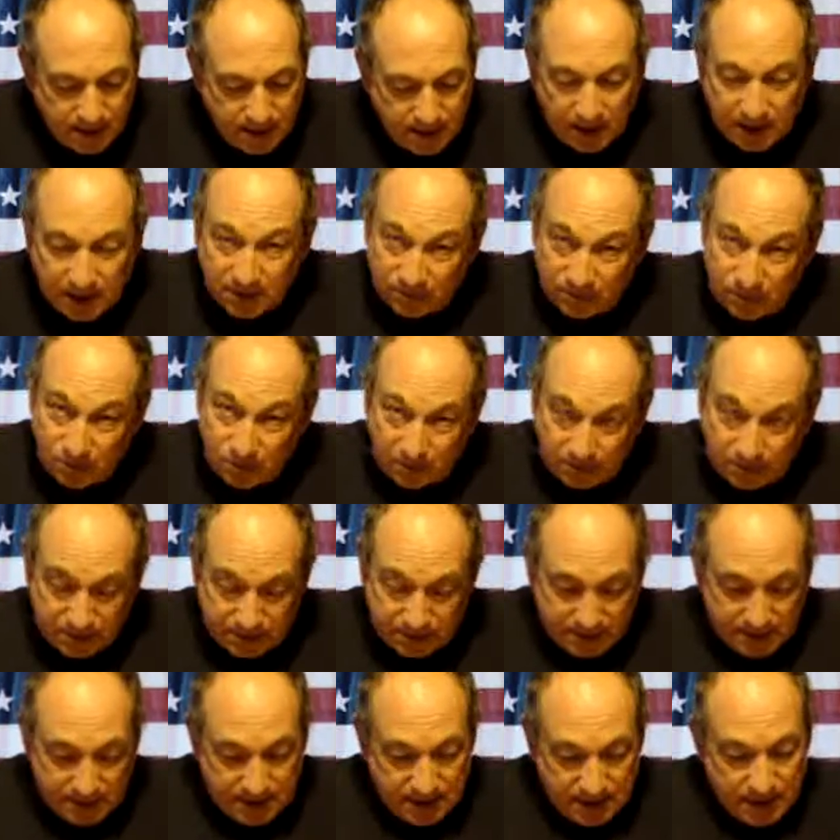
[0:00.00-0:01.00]
End of quote.
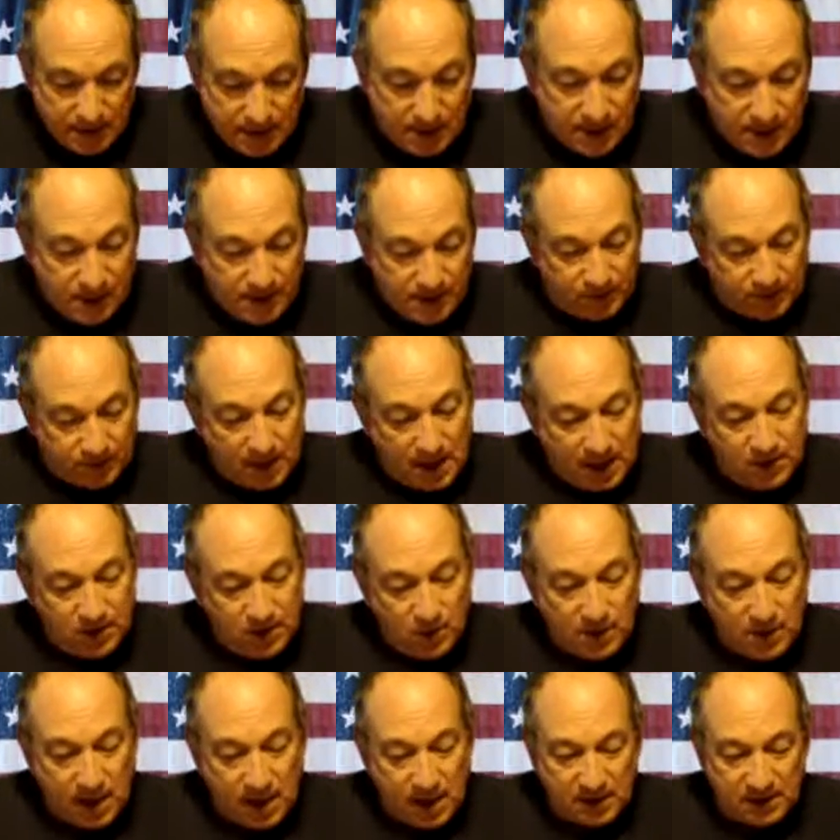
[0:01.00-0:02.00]
There are
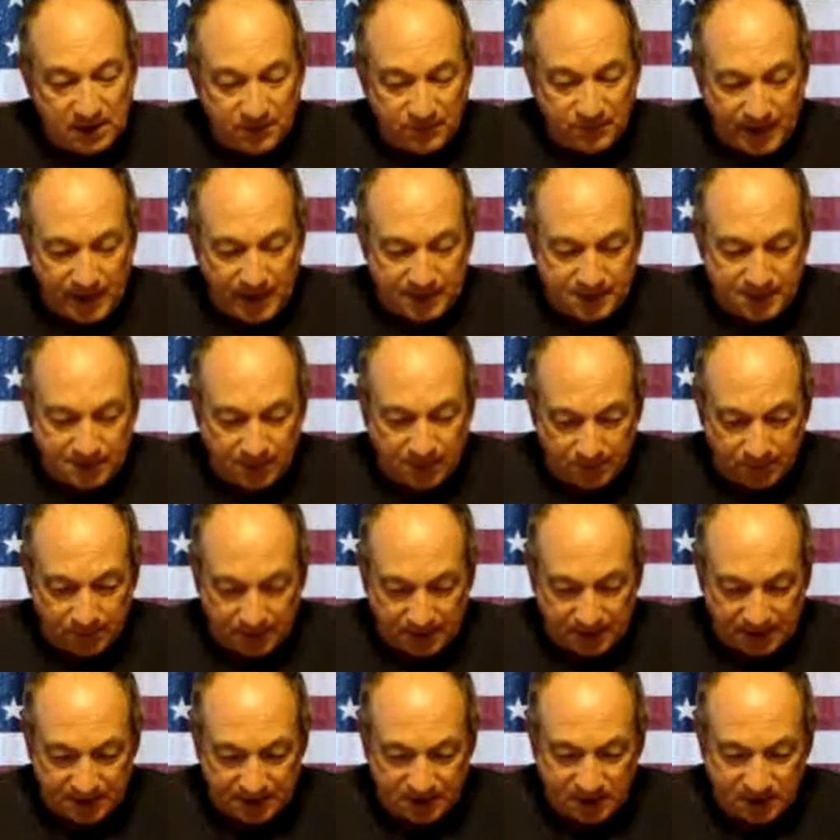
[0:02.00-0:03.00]
no hard and fast
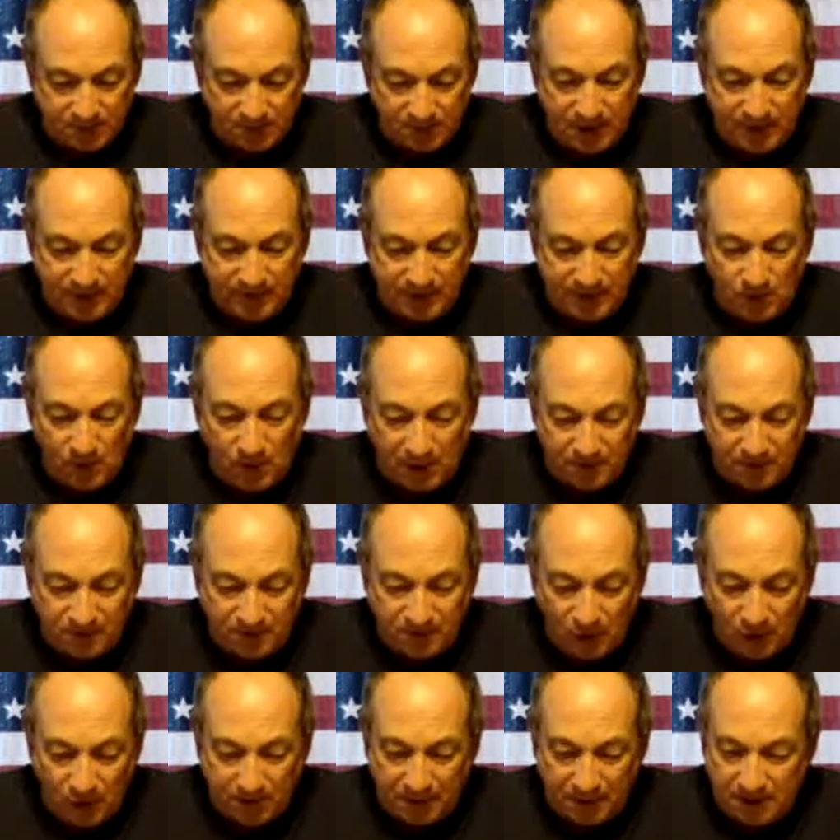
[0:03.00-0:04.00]
numbers on the spread of
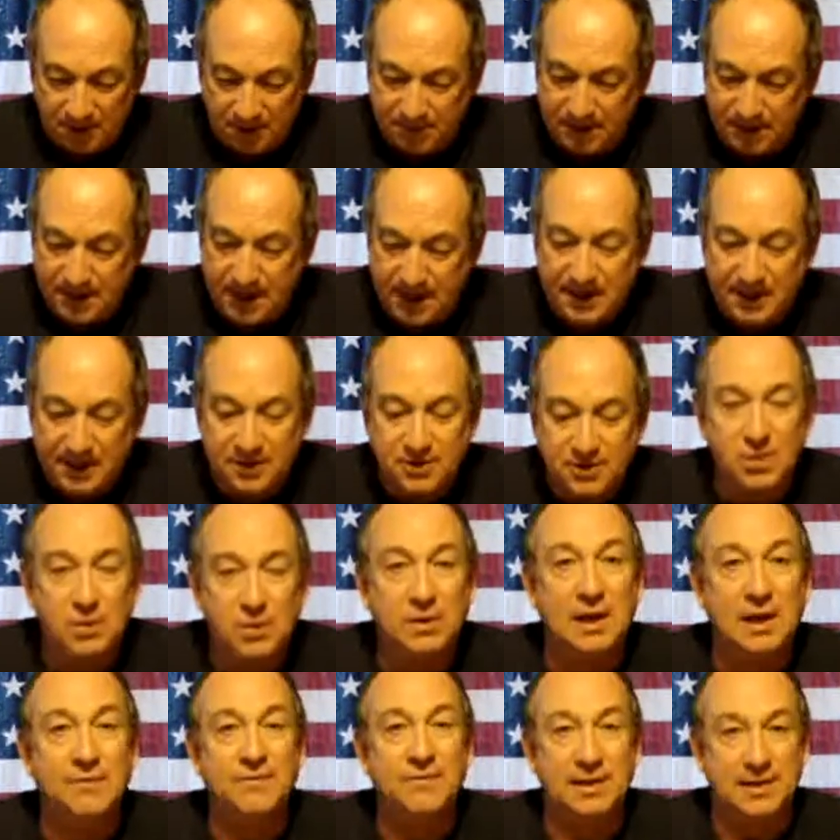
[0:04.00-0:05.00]
Ikhwanophobia, but
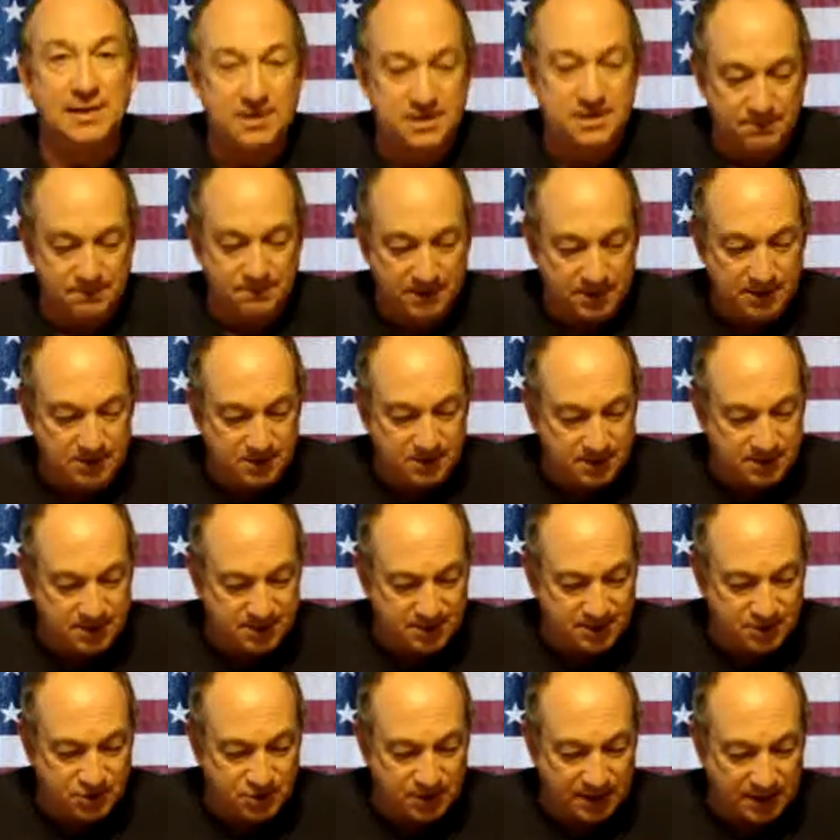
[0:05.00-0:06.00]
anecdotal evidence appears to
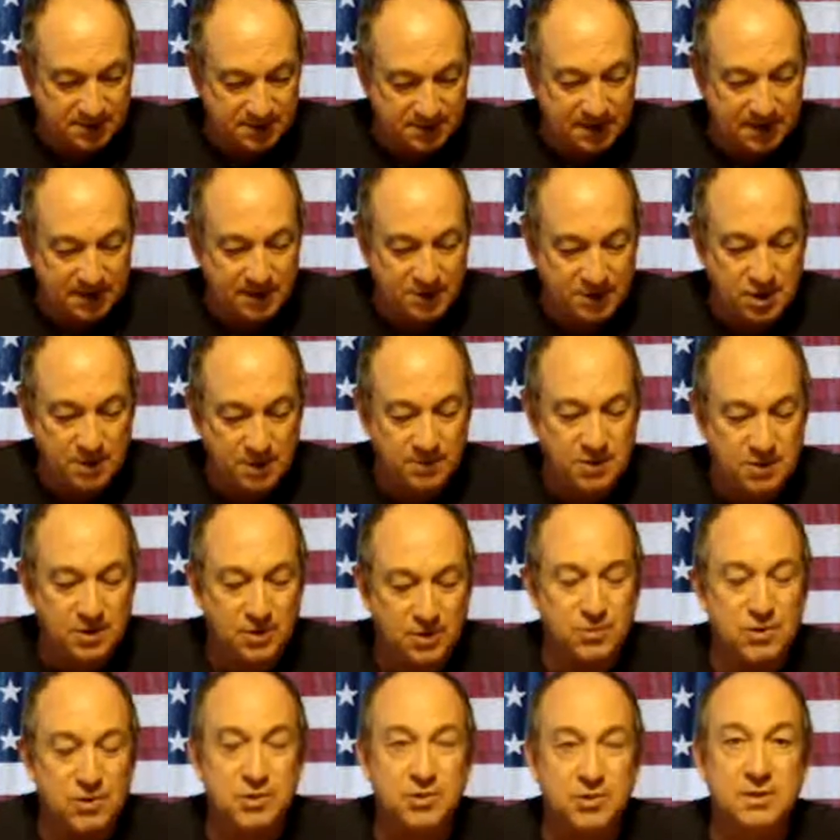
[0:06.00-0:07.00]
suggest that Egyptian
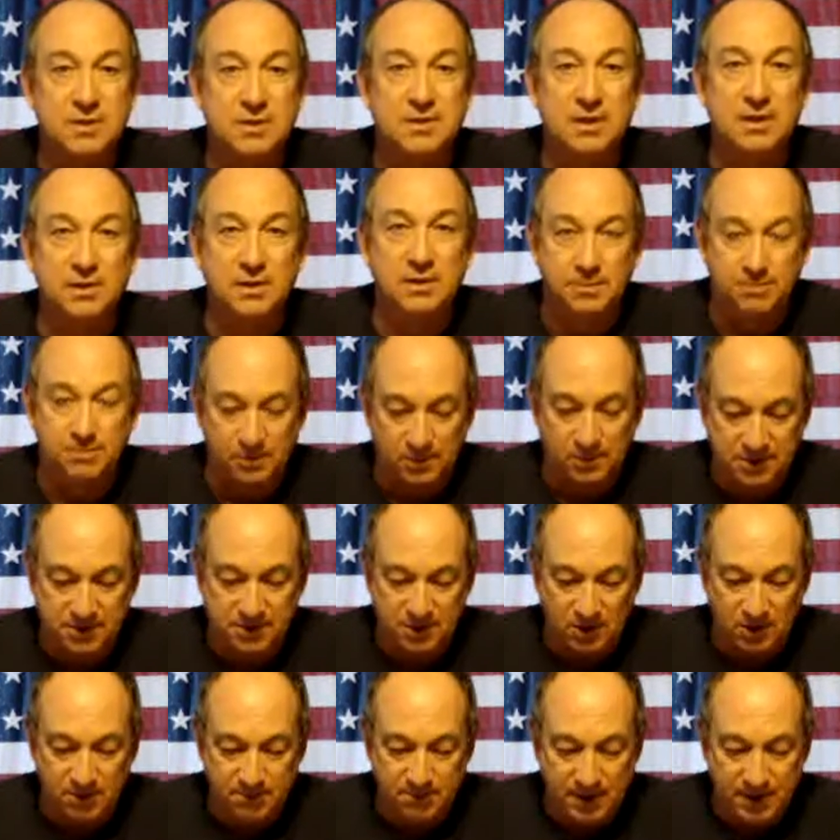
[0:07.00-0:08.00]
Christians and
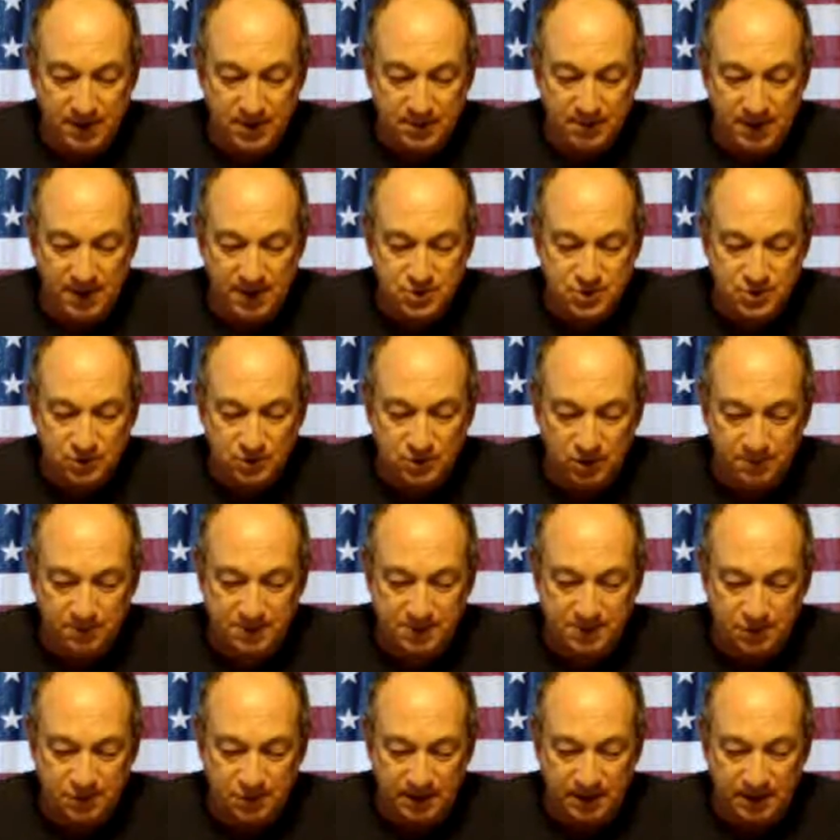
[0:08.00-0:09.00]
liberals are among the major
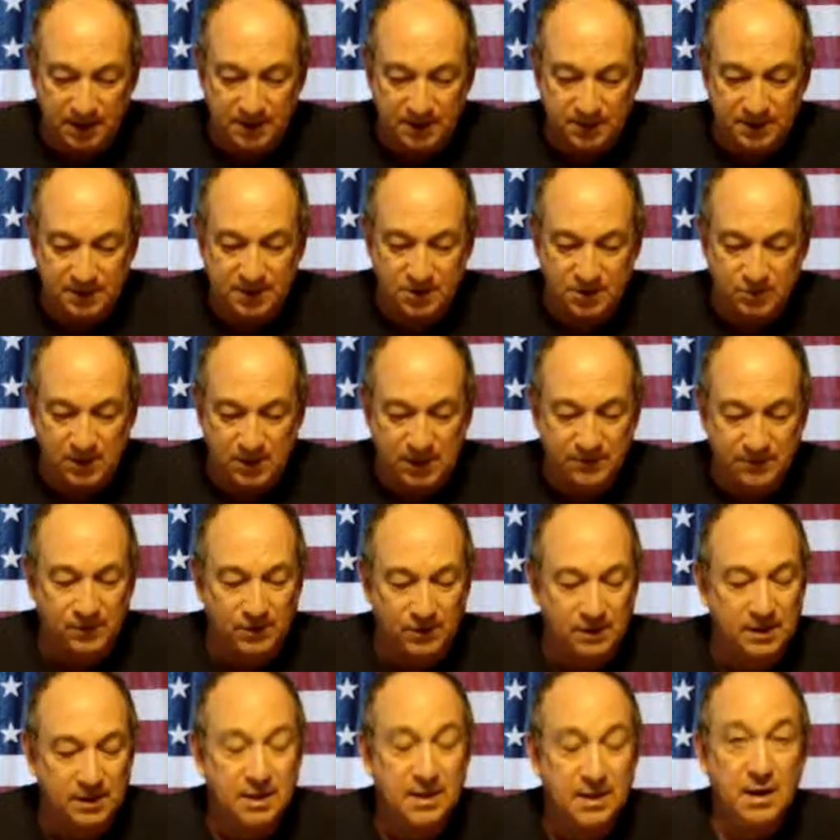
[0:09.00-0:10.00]
groups stricken with the
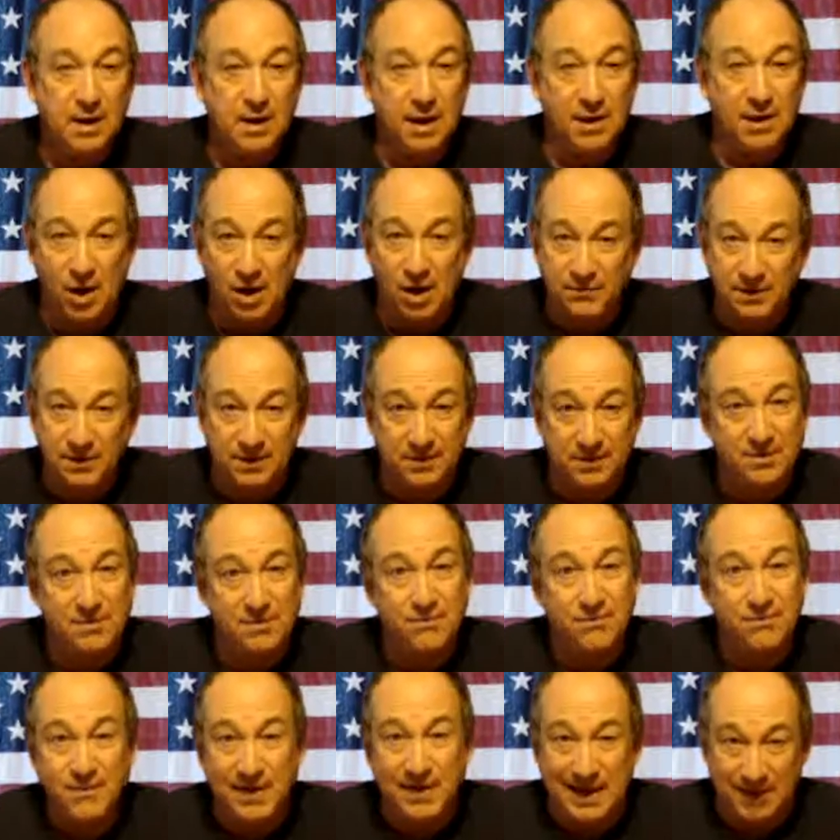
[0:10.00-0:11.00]
dreadful and often
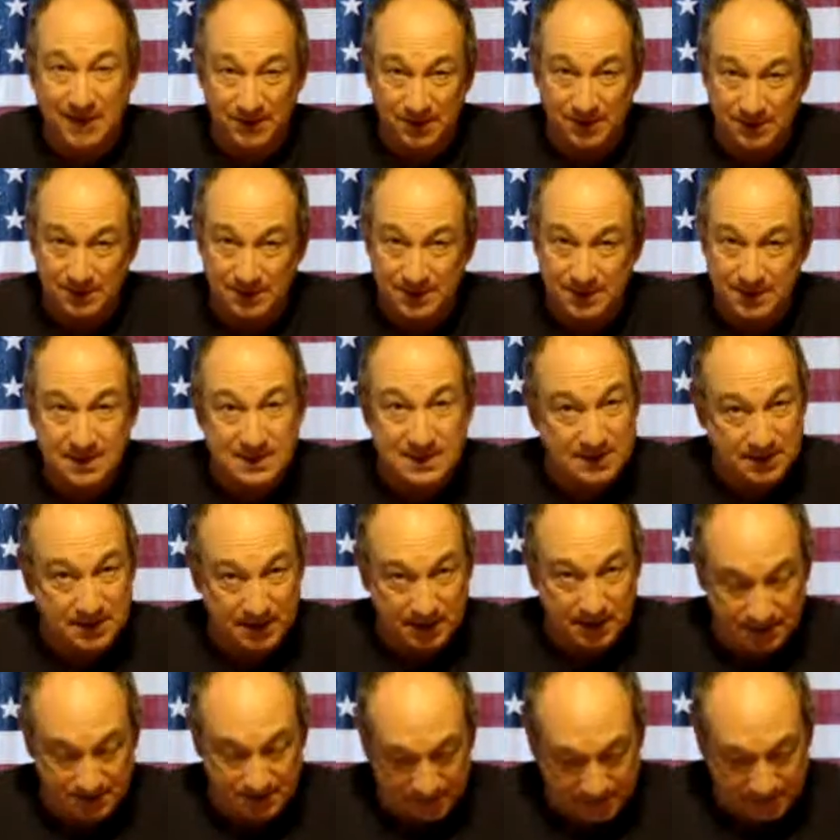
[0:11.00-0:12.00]
fatal
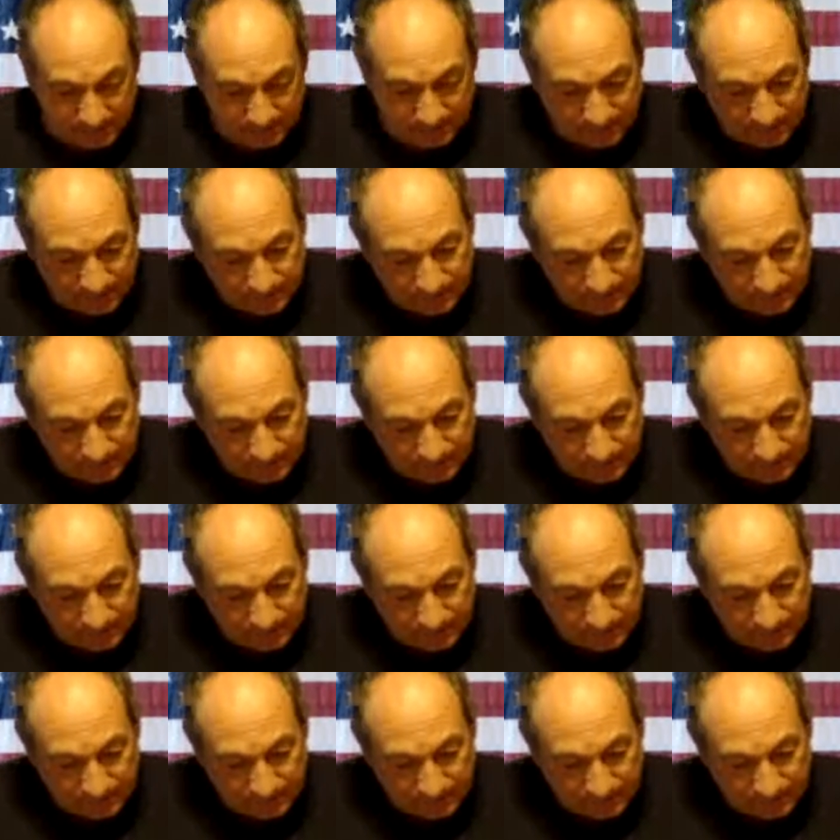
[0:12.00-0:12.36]
disease.